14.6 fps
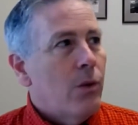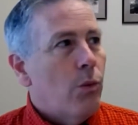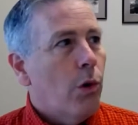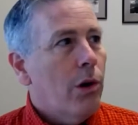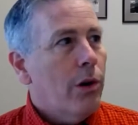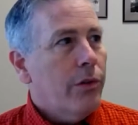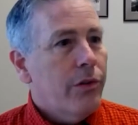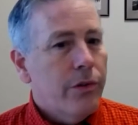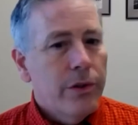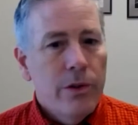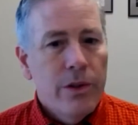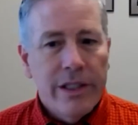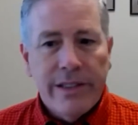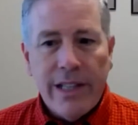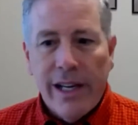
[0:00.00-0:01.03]
work
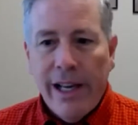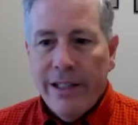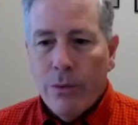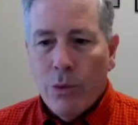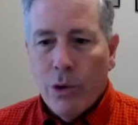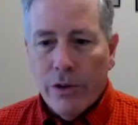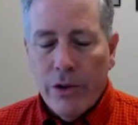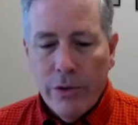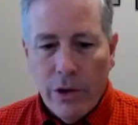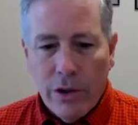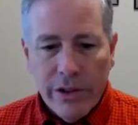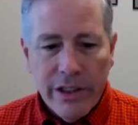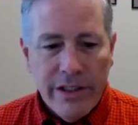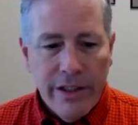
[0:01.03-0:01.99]
through, because I had to work through all the